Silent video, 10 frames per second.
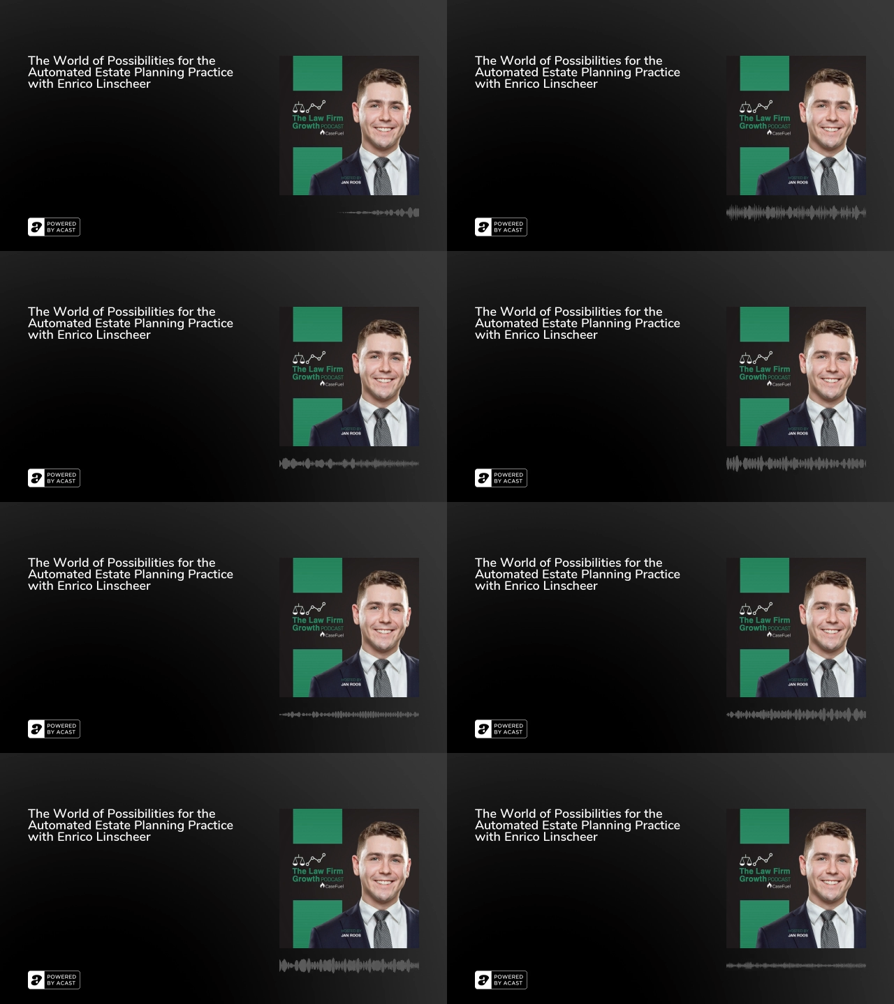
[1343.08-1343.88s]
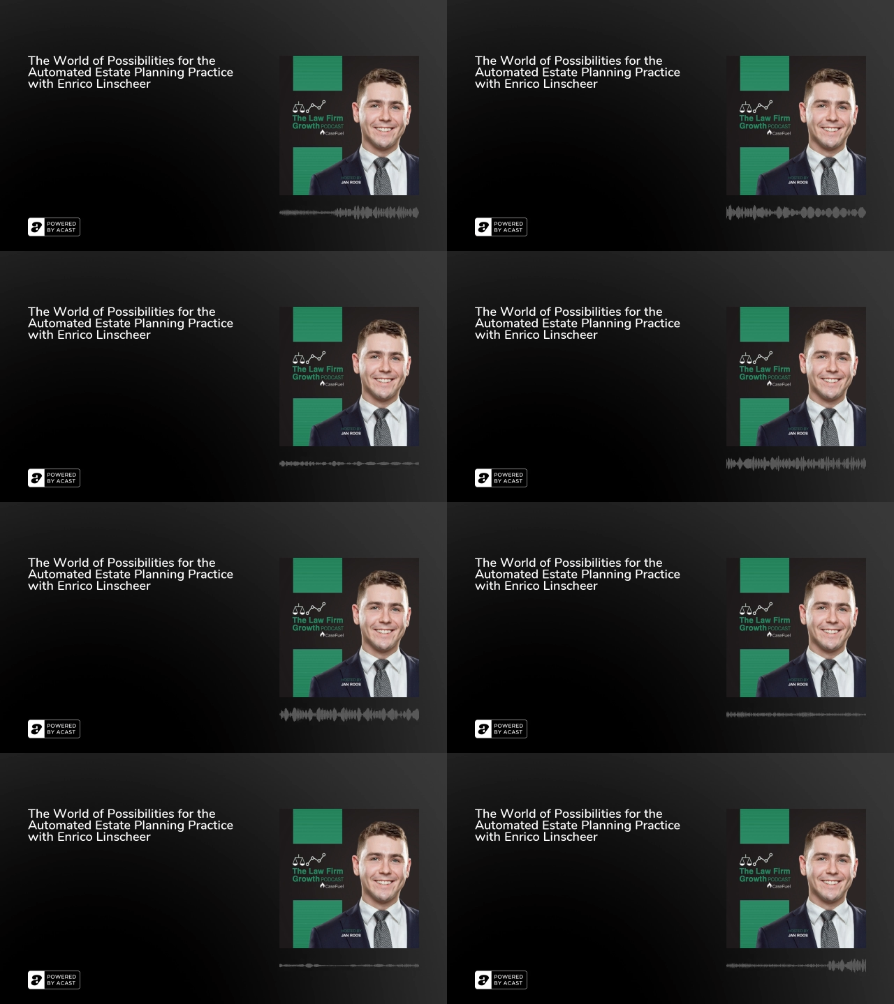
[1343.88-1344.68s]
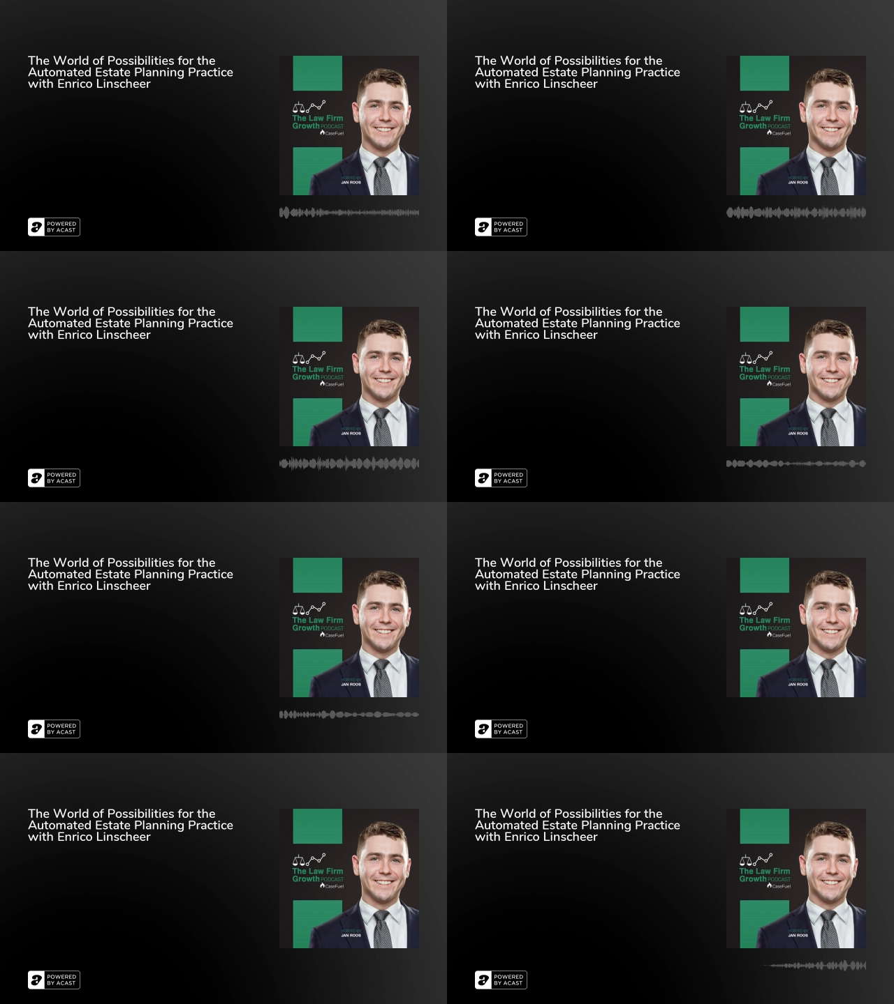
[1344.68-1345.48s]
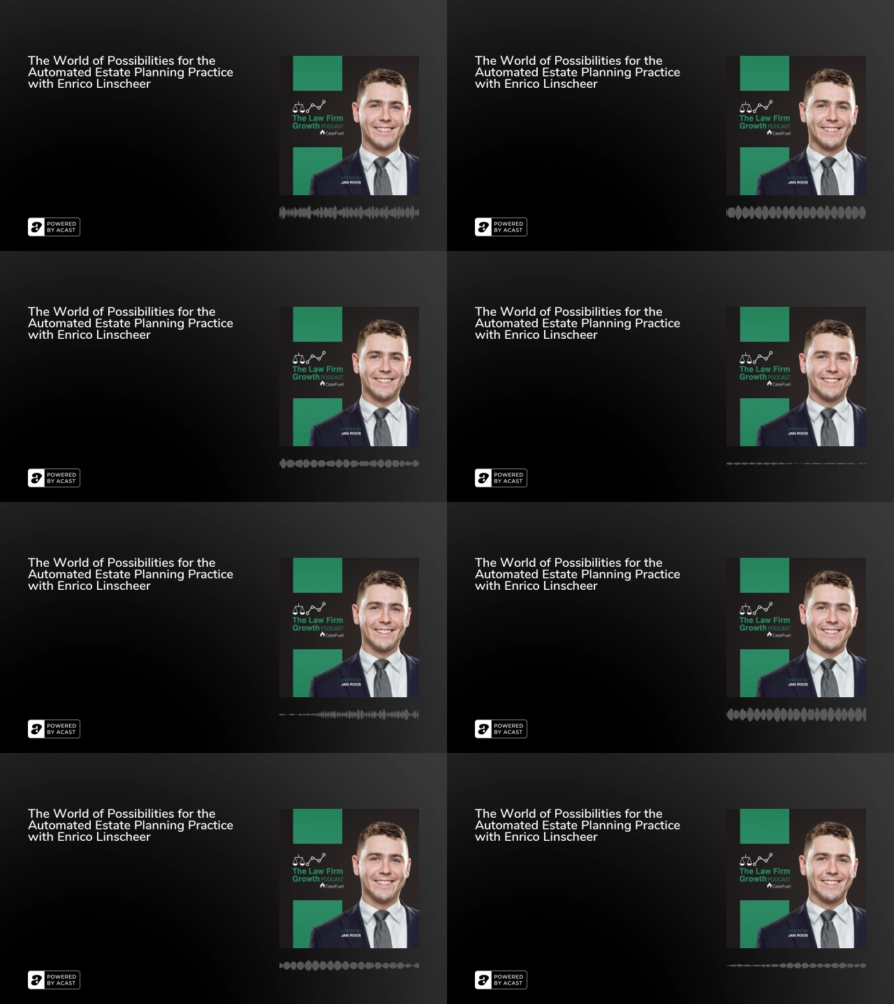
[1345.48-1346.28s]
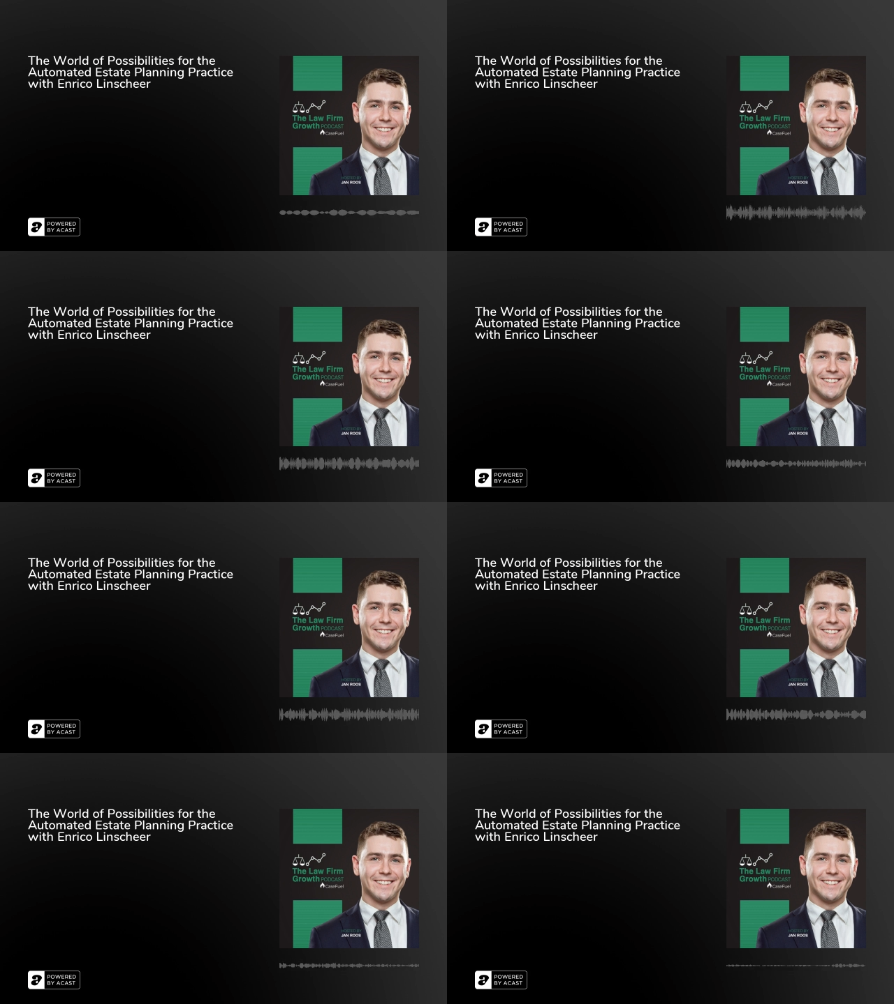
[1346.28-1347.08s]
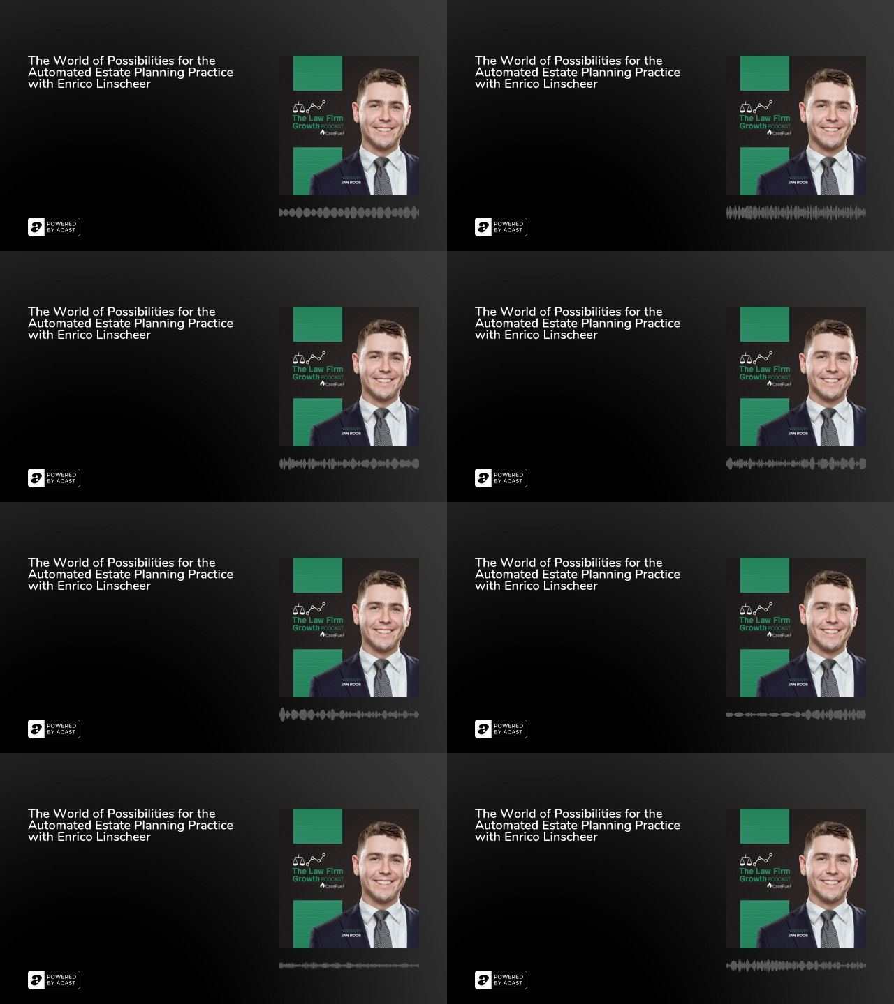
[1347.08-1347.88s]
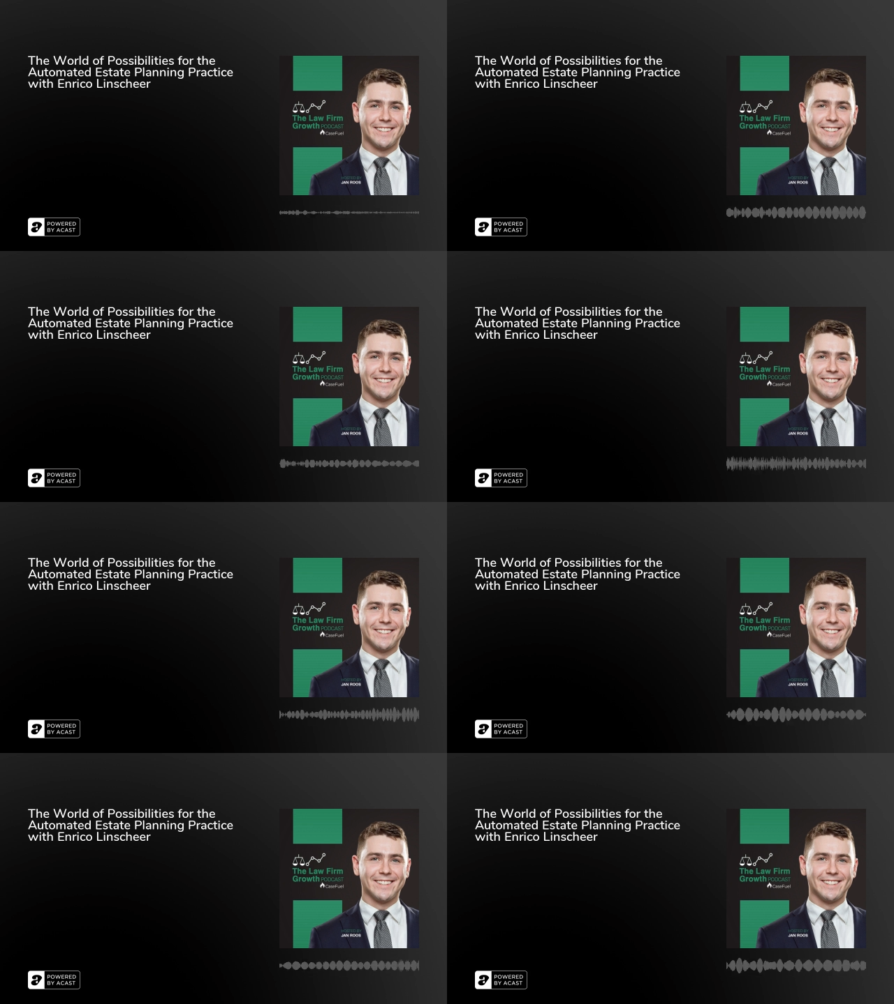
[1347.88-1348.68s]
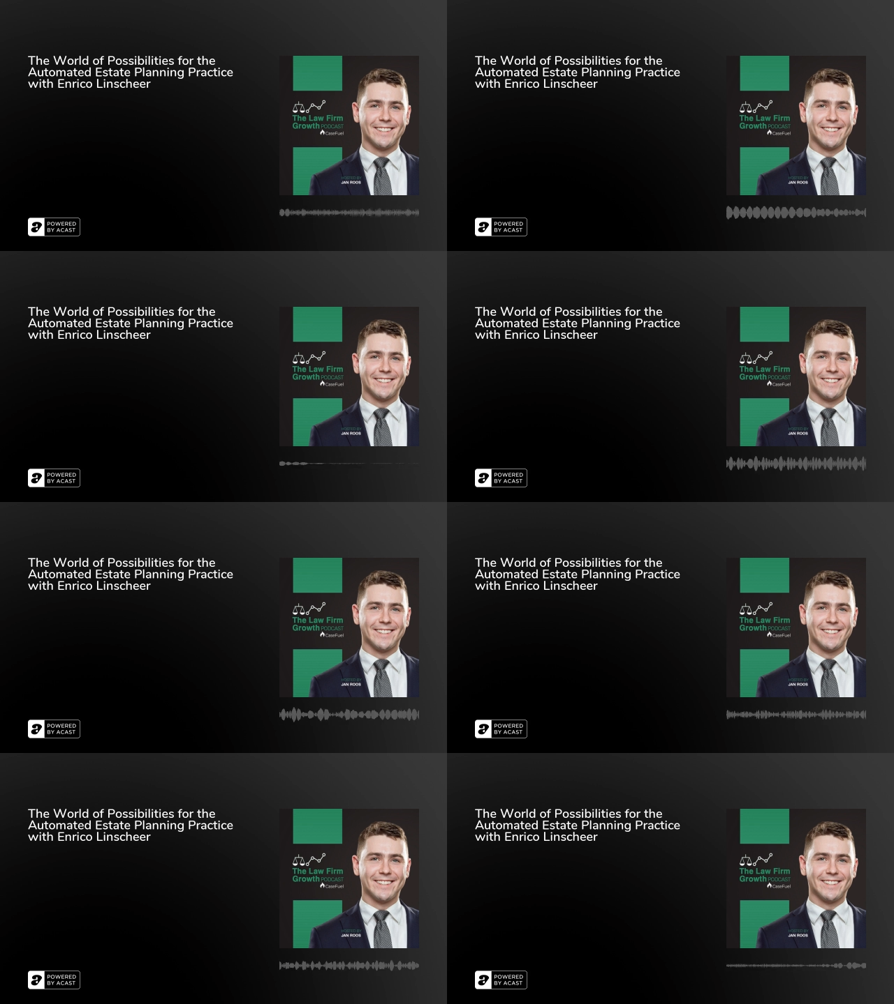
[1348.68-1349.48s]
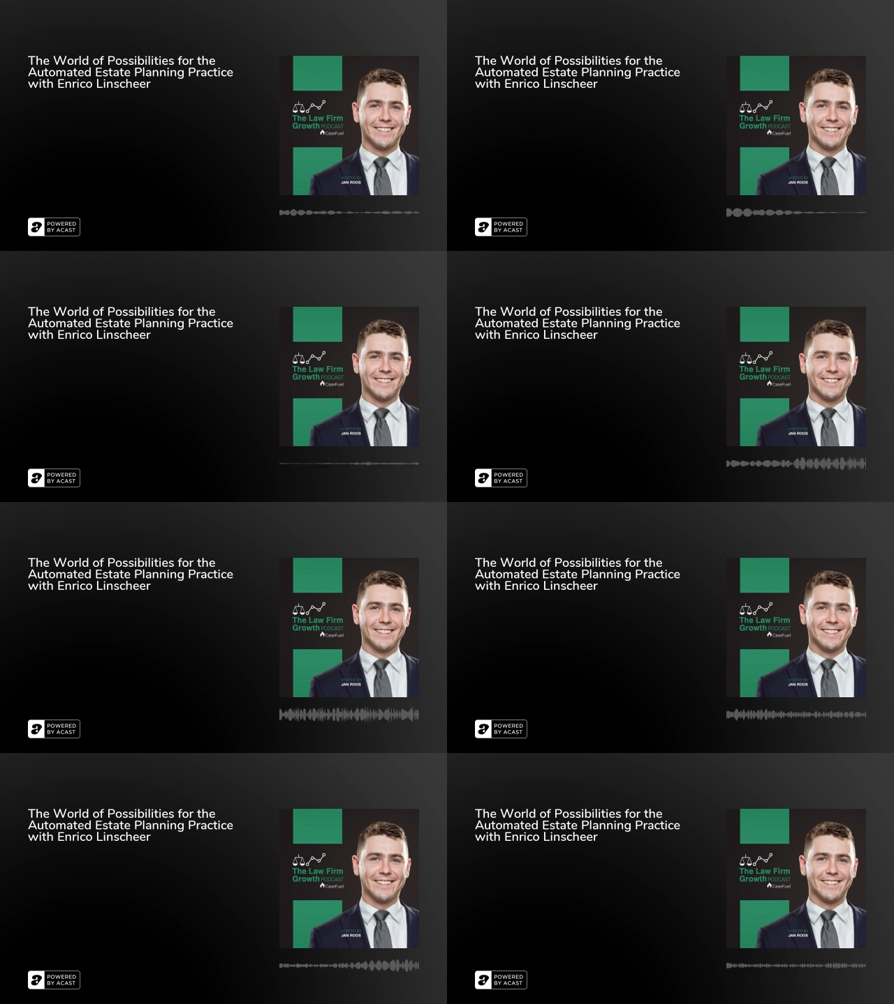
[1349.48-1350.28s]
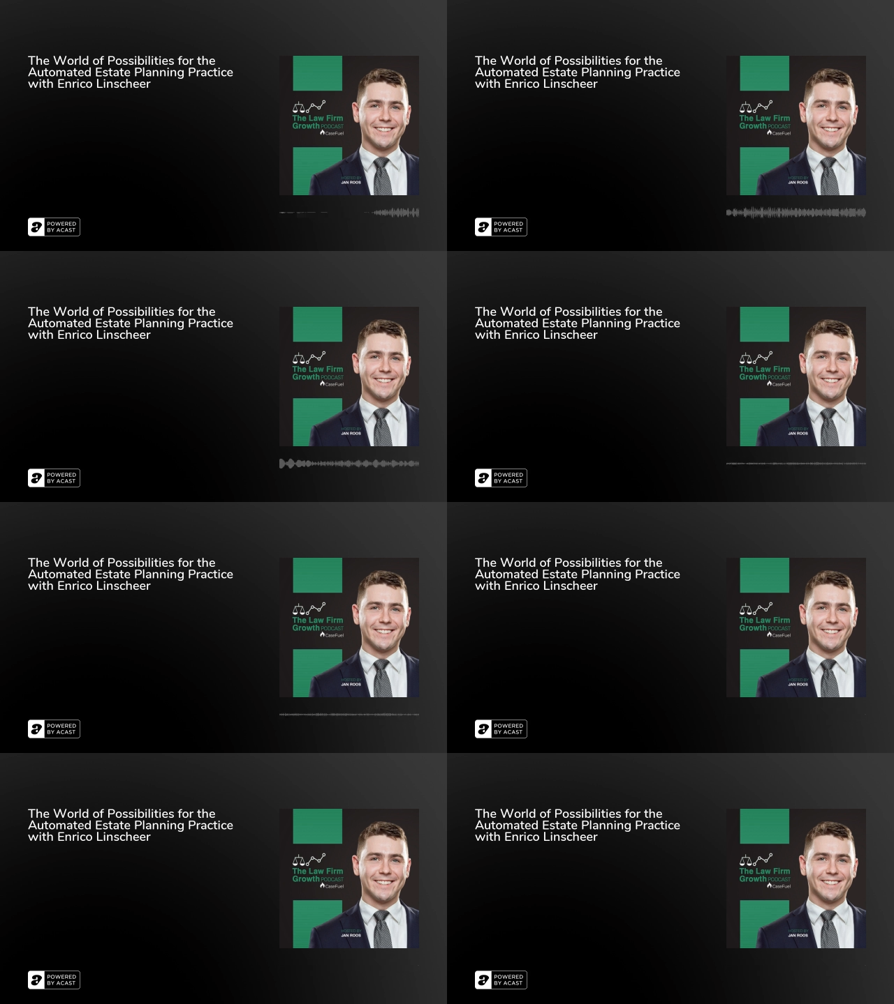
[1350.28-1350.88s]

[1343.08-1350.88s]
The face doesn't move, so there is nothing to read.